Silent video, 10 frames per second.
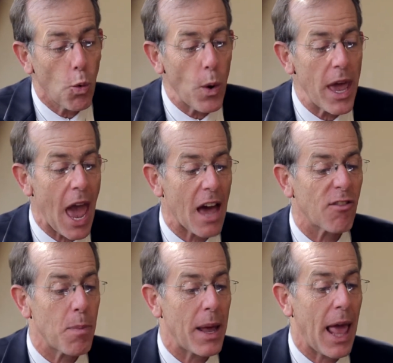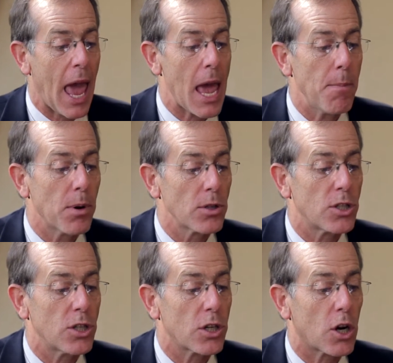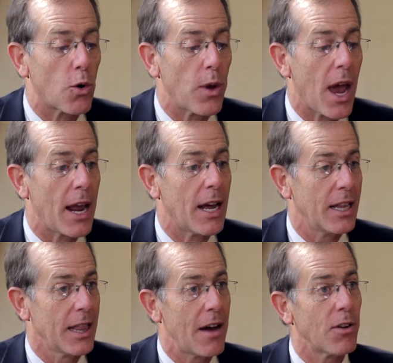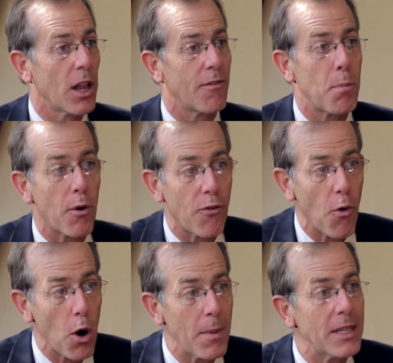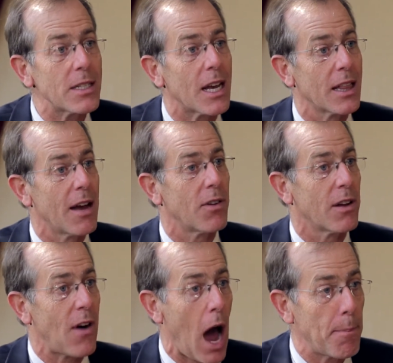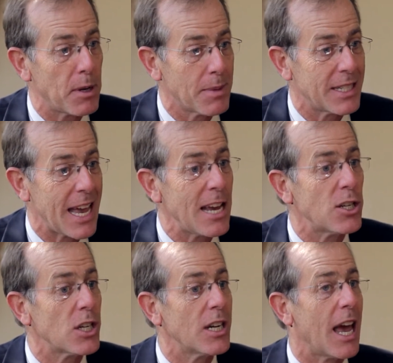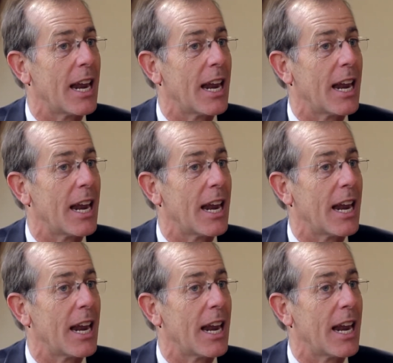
we have been able to create a level of performance, a level of optimization,